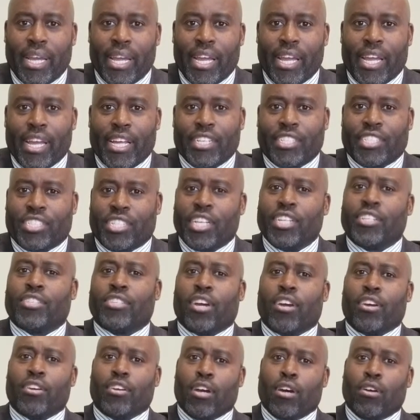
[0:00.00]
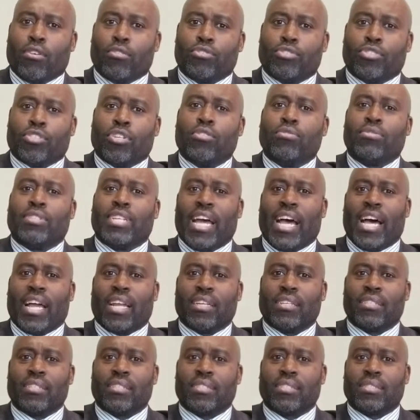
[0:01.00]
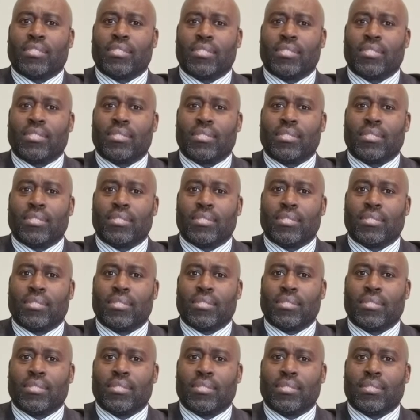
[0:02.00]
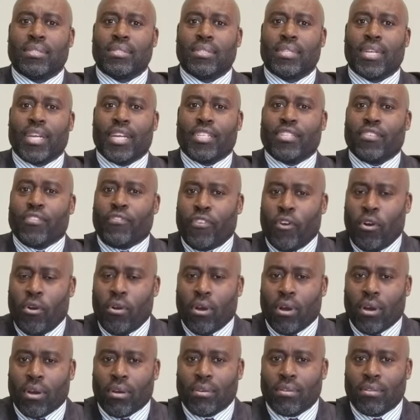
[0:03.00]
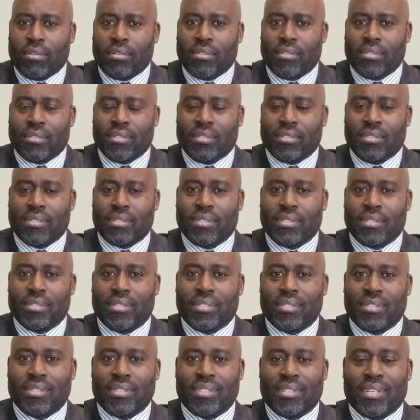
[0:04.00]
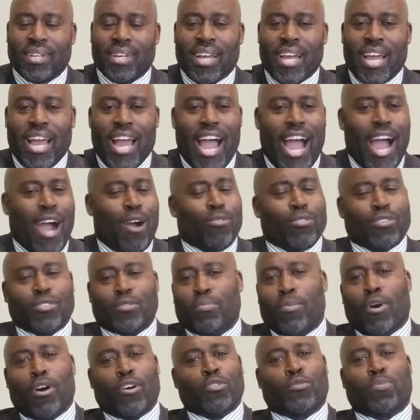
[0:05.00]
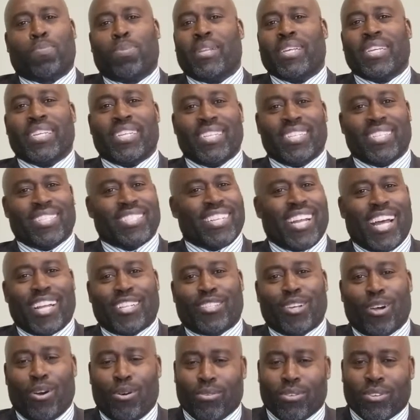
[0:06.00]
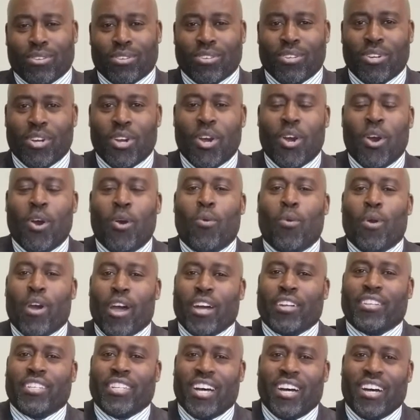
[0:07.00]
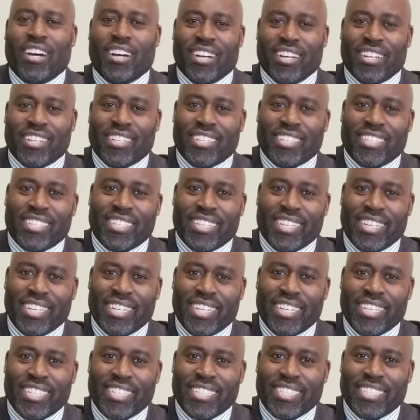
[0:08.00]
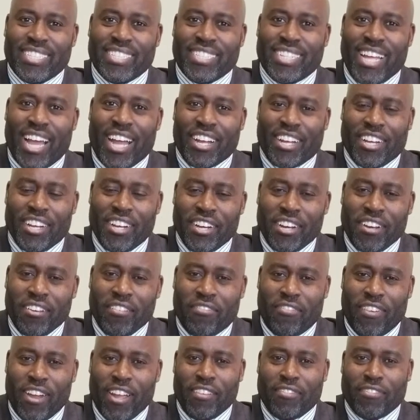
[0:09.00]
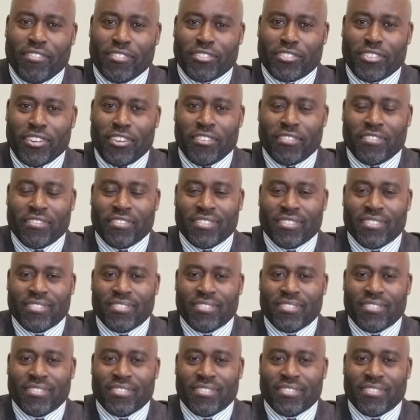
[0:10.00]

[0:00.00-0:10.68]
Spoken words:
And she turned those 2 talents into 4. I was most pleased, and I told her, well done, thou good and faithful servant.